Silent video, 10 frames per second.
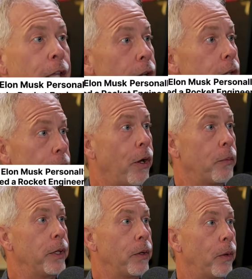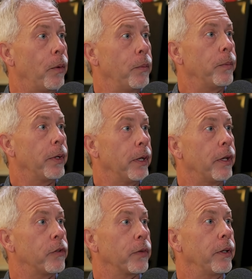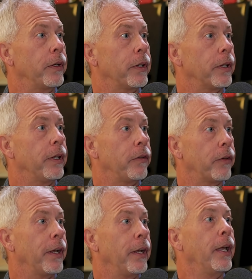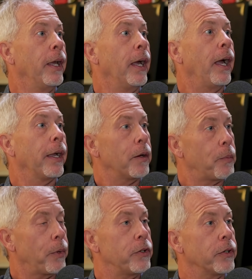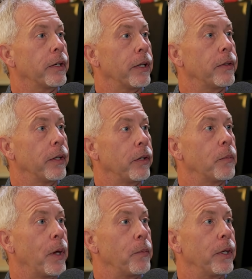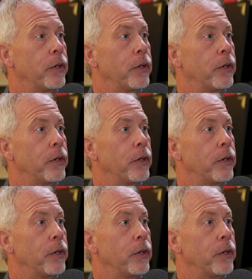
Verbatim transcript: Elon called me at home in Huntsville and said, I got a project I think you might be